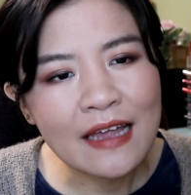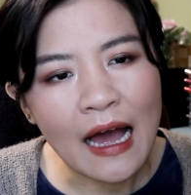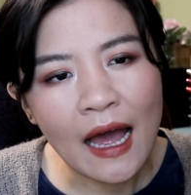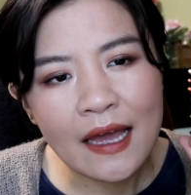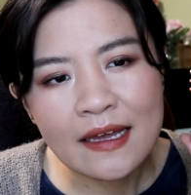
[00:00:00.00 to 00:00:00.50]

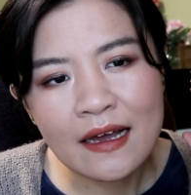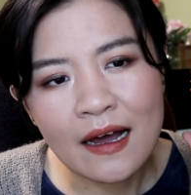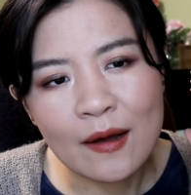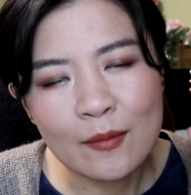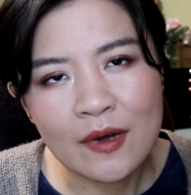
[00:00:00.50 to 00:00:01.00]
I
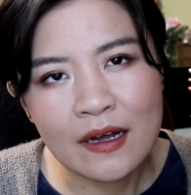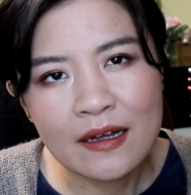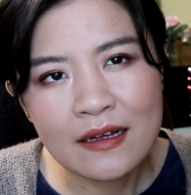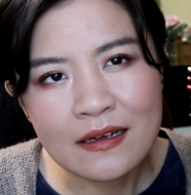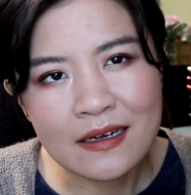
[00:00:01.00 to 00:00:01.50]
am
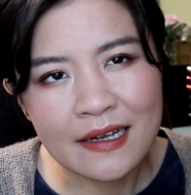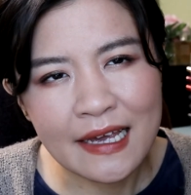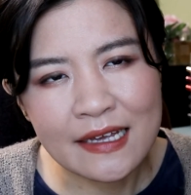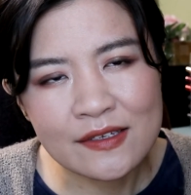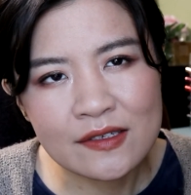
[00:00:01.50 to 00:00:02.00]

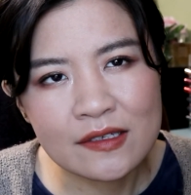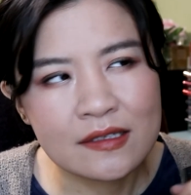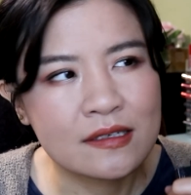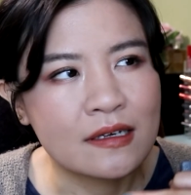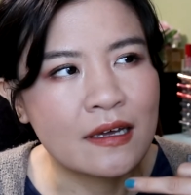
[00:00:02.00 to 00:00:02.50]
against
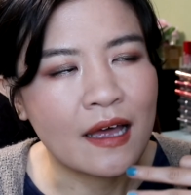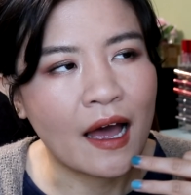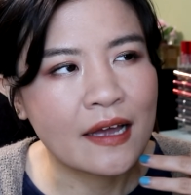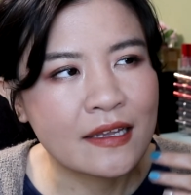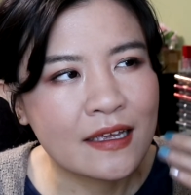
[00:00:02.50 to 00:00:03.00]
the
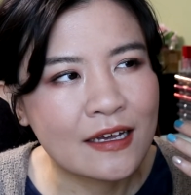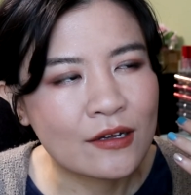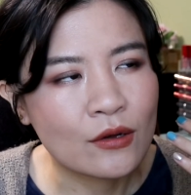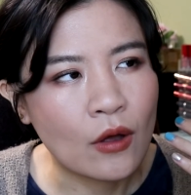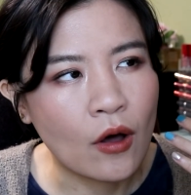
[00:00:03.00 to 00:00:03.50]

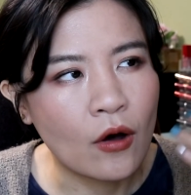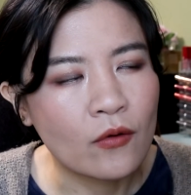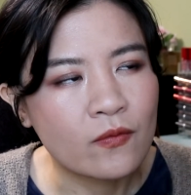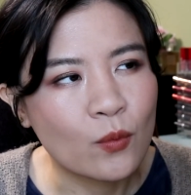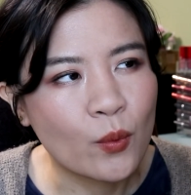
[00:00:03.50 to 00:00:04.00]
idea
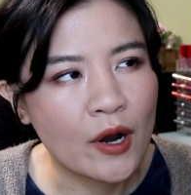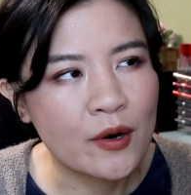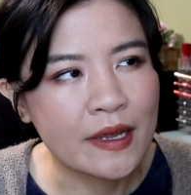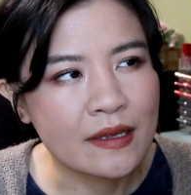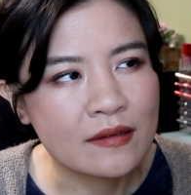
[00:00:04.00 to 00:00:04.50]
of
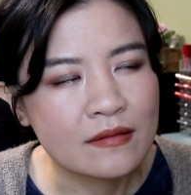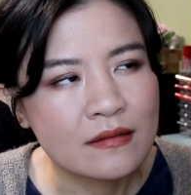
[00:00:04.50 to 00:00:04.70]
wearing